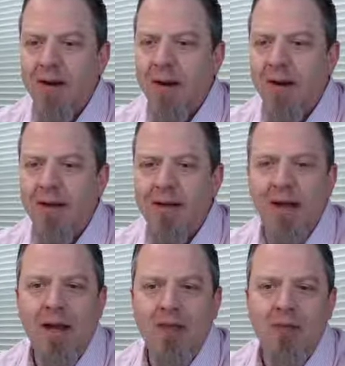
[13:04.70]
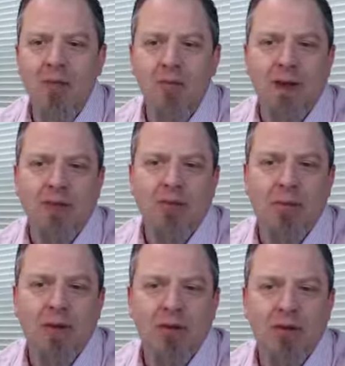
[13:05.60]
and how to
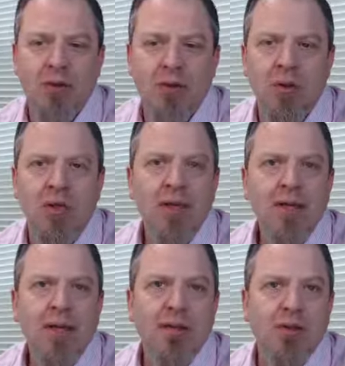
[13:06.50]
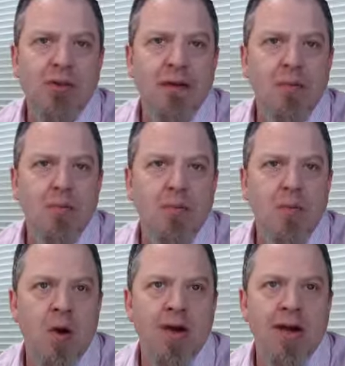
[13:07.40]
maximize your Instagram
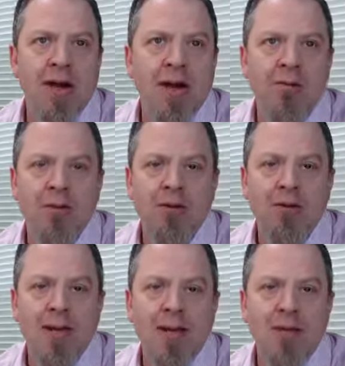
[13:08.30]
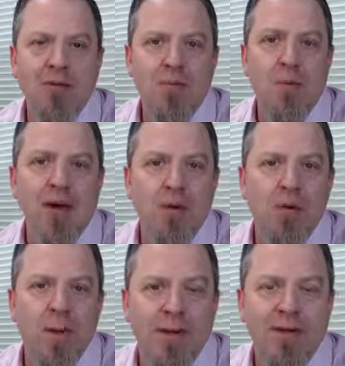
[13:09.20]
marketing efforts. My name is Michael
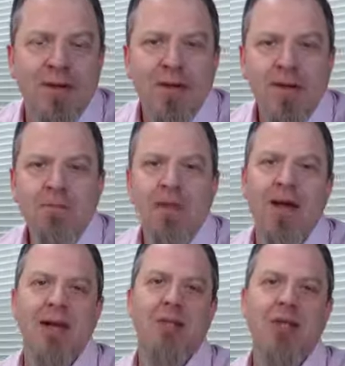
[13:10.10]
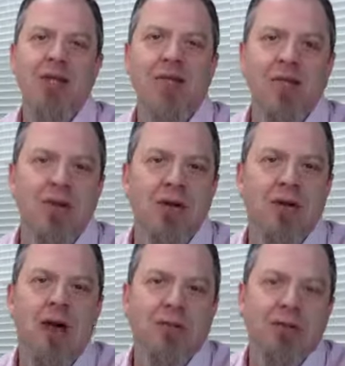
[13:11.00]
Wynn. I am the Chief
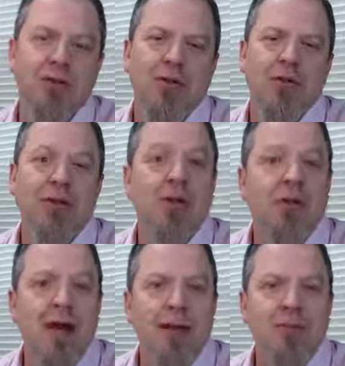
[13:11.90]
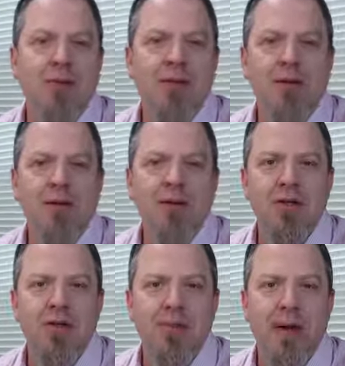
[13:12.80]
Digital Officer of Digital Ops, a
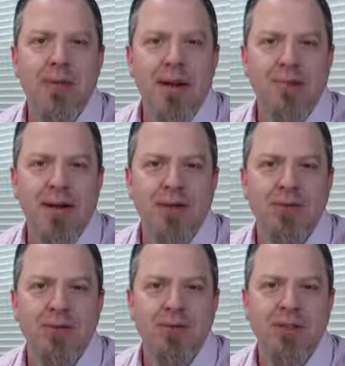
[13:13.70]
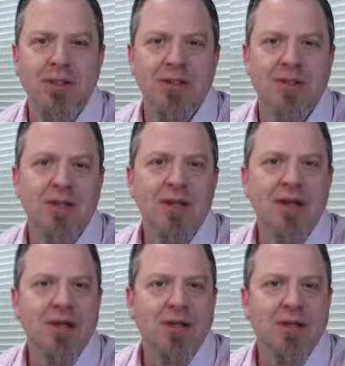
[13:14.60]
division of RB Oppenheim Associates.
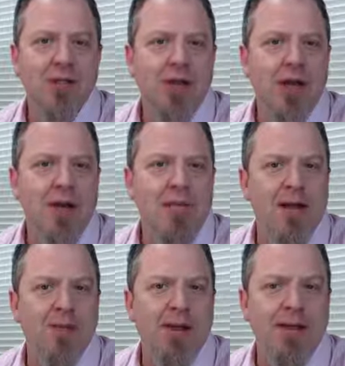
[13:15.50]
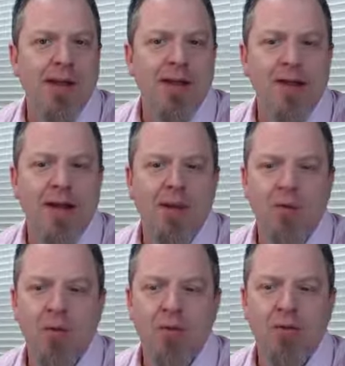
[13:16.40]
Thanks for your time. Have a great day, and
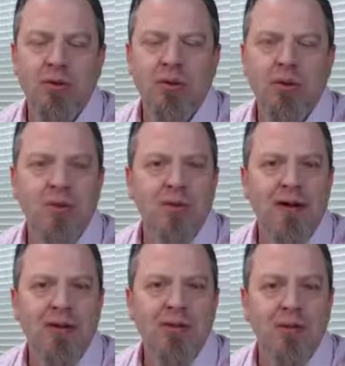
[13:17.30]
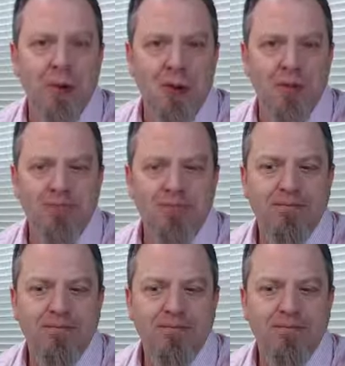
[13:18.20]
we will see you guys tomorrow.